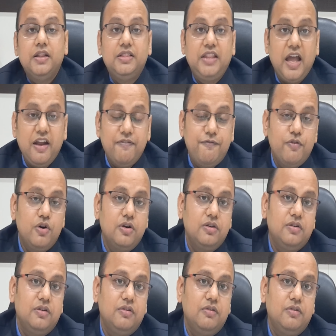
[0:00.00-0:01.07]

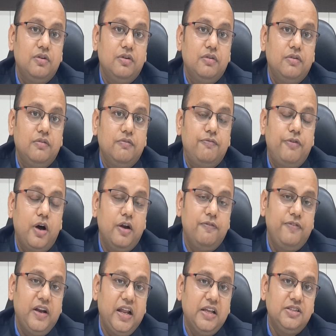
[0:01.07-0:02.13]
Therefore, for
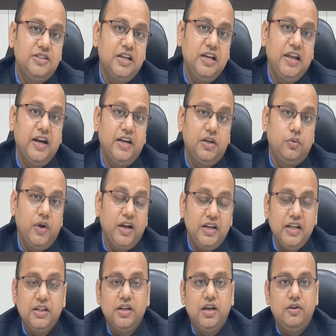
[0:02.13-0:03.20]
financial year
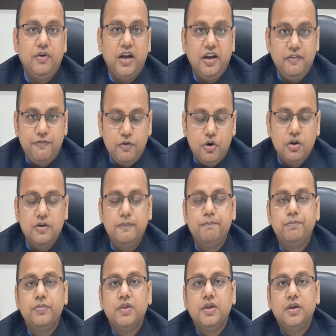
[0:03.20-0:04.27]
23-24,
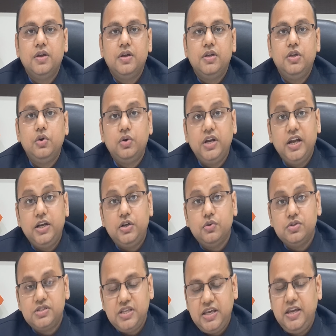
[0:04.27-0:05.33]
you need
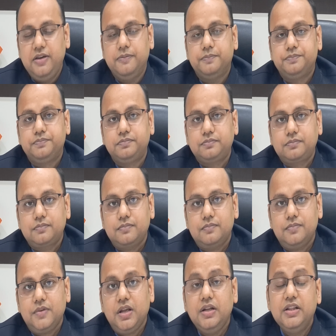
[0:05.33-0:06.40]
to see
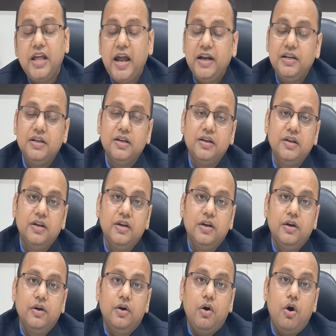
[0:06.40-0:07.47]
that
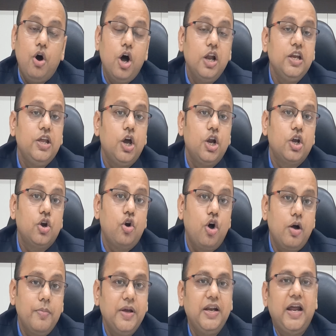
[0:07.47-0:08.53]
all your
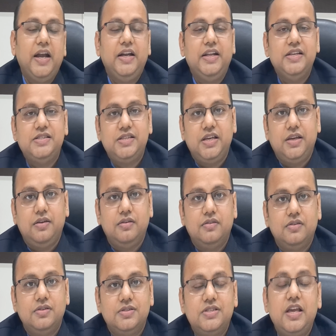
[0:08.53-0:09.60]
common ITC,
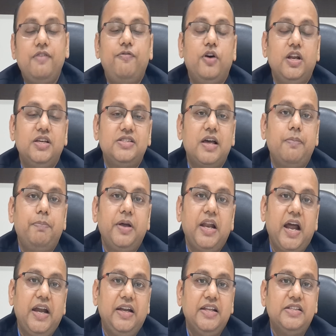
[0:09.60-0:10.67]
say for example
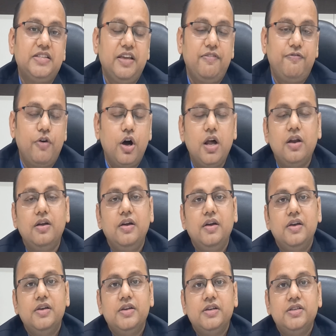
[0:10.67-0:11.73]
ITC for
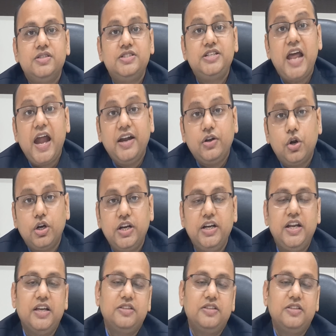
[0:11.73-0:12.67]
stat audit